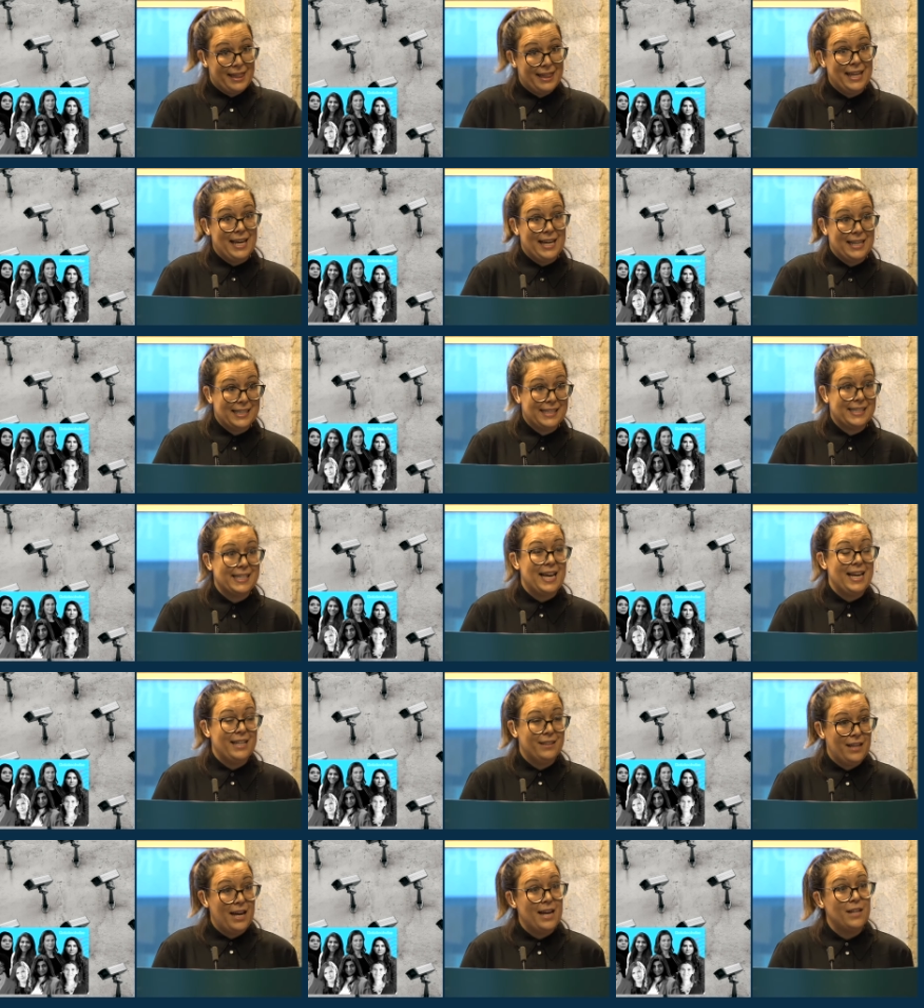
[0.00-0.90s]
ethics
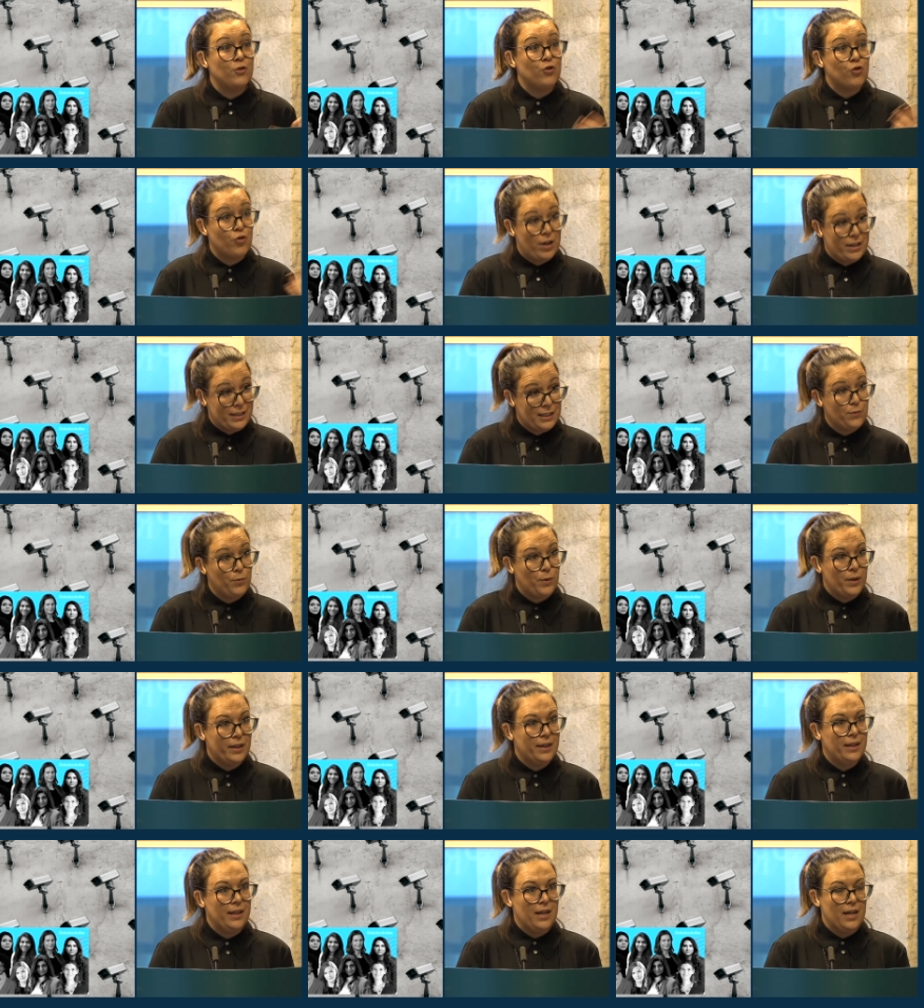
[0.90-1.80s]
and, and
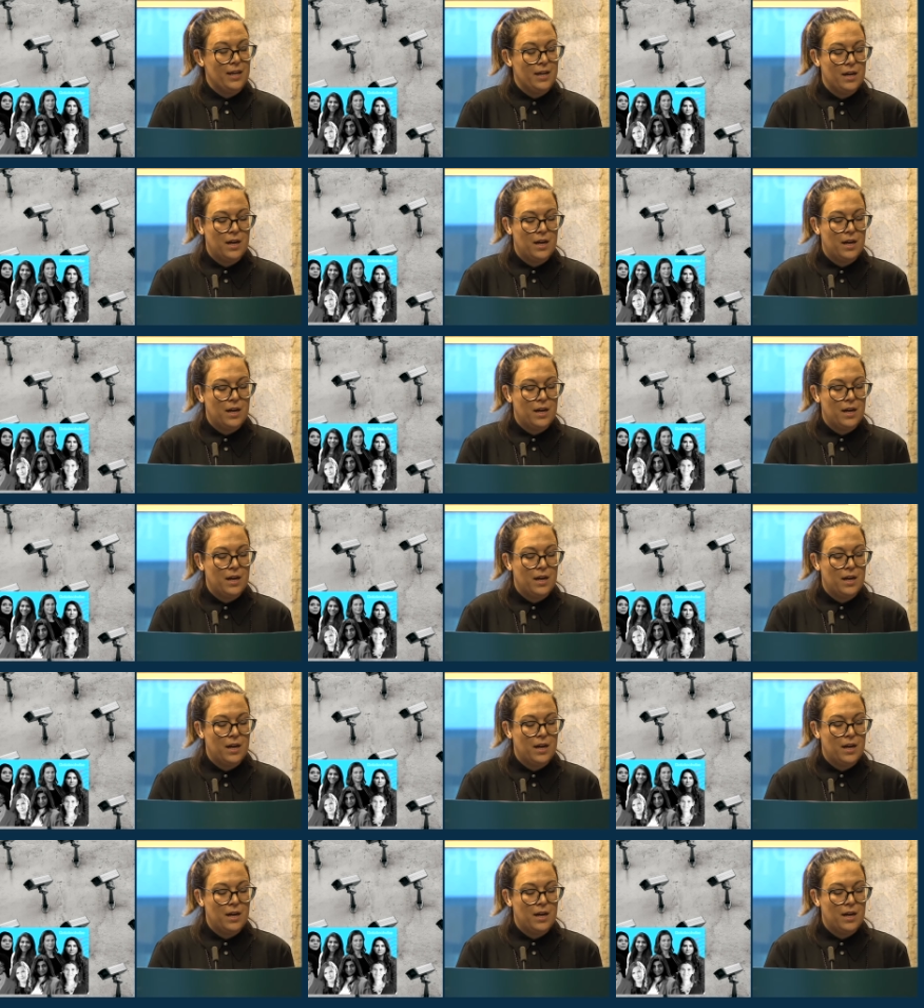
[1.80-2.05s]
trustworthy